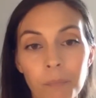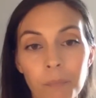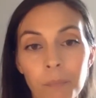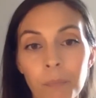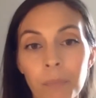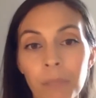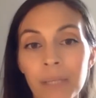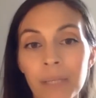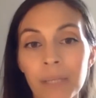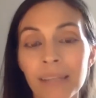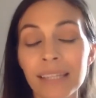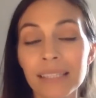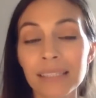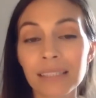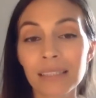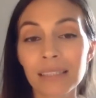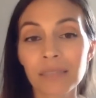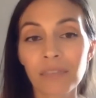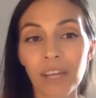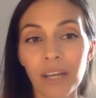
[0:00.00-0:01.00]
But this
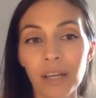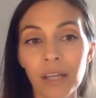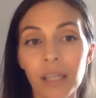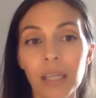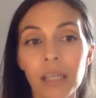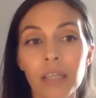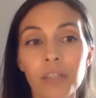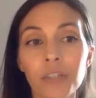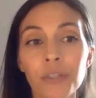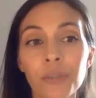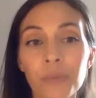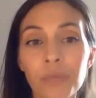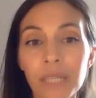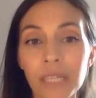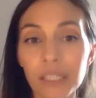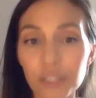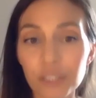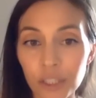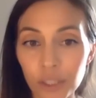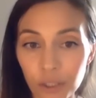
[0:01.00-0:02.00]
is very
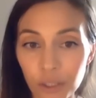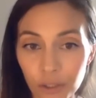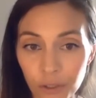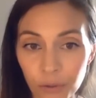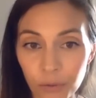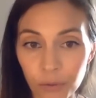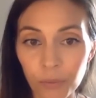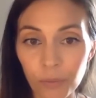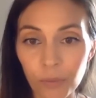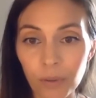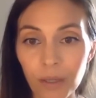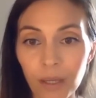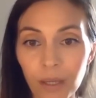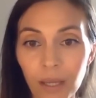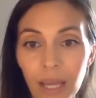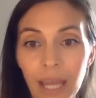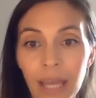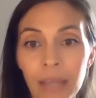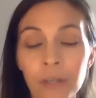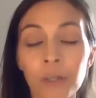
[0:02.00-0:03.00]
unique to you
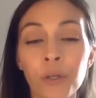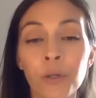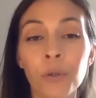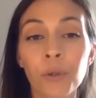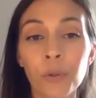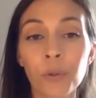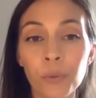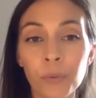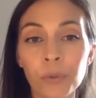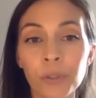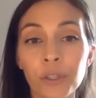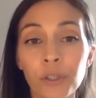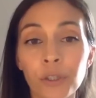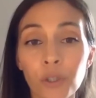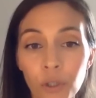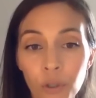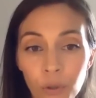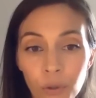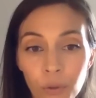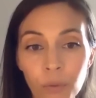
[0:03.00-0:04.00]
and who
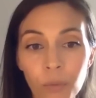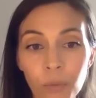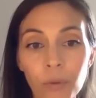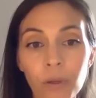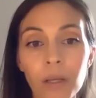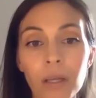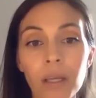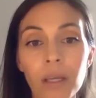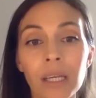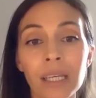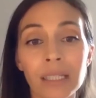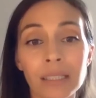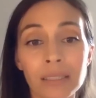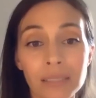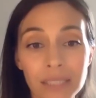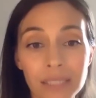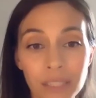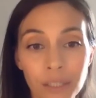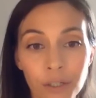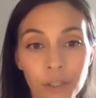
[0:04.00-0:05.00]
you
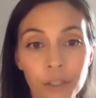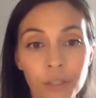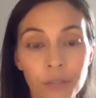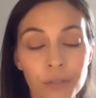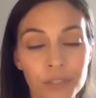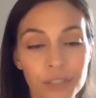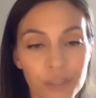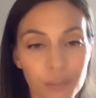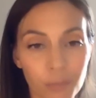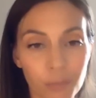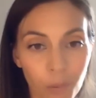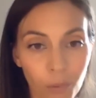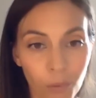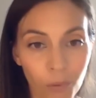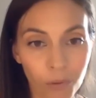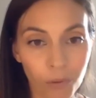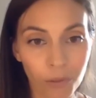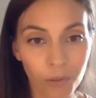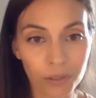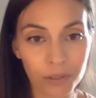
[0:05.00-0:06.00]
consider your
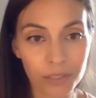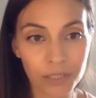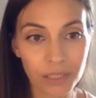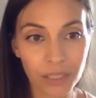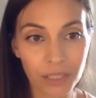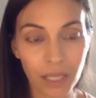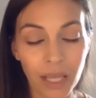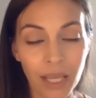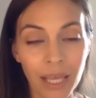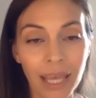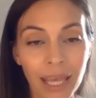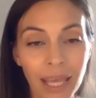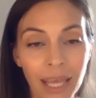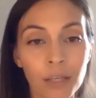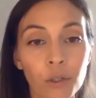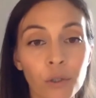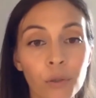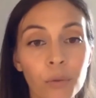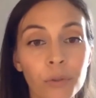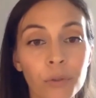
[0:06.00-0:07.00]
support
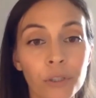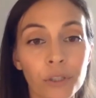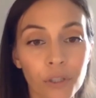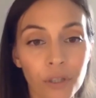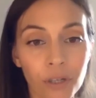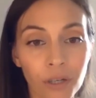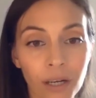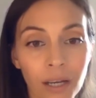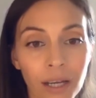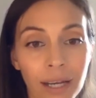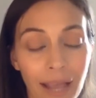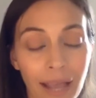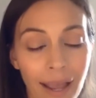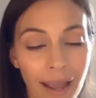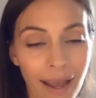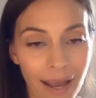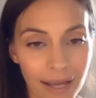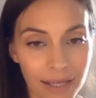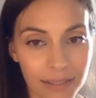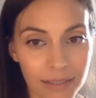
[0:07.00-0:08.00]
and who you're going
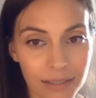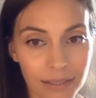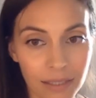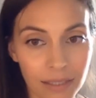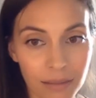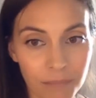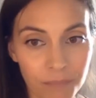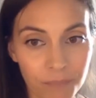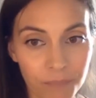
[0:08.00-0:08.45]
to ask